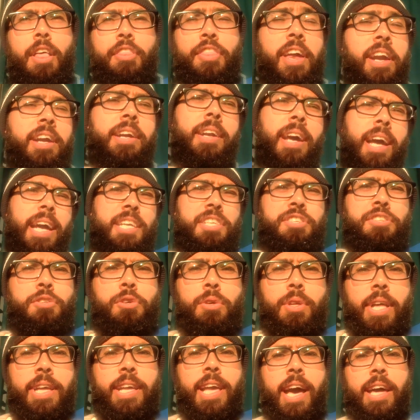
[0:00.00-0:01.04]
Then in high
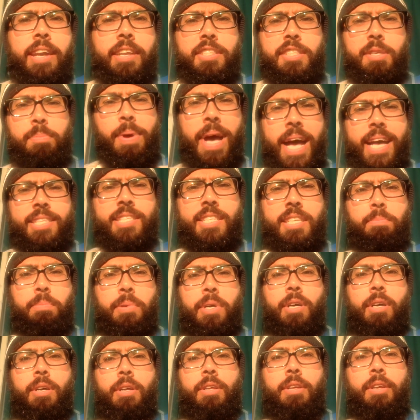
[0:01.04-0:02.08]
school, I got into
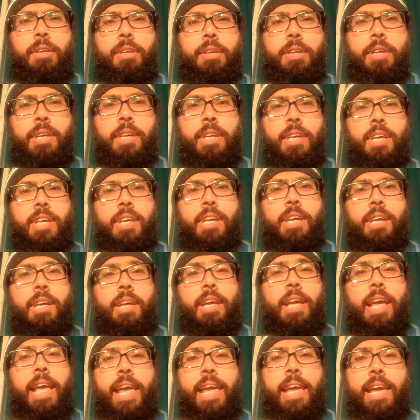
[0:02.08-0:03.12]
basketball.
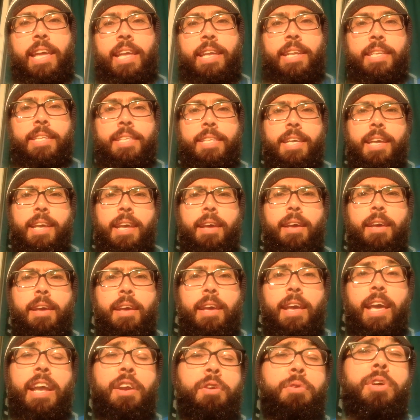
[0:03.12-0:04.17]
And
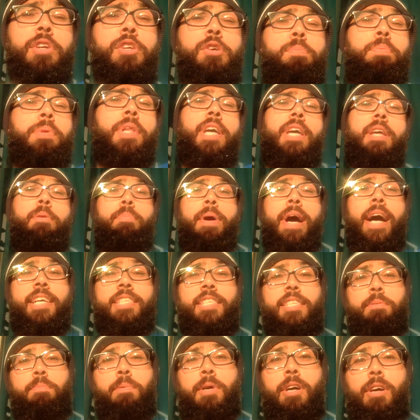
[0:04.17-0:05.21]
anyone who played
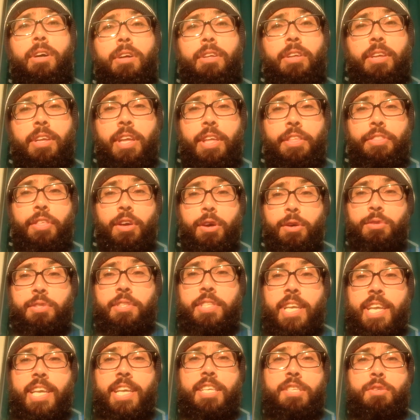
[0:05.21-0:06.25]
basketball in
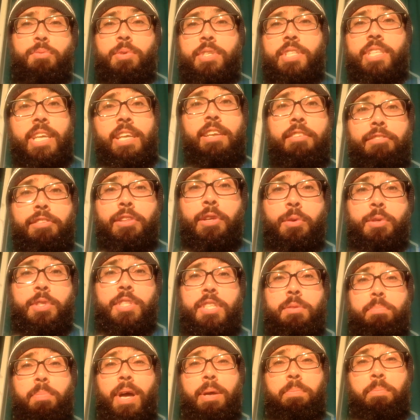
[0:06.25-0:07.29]
those days was
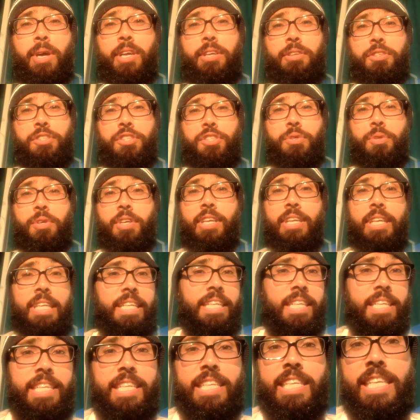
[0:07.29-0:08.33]
influenced by Michael Jordan.
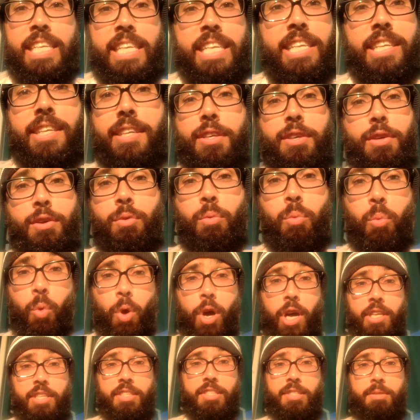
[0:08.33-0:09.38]
He
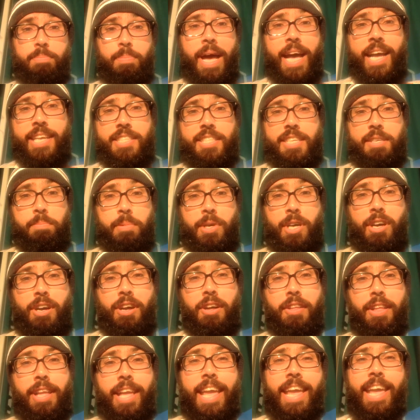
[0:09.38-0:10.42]
was basketball.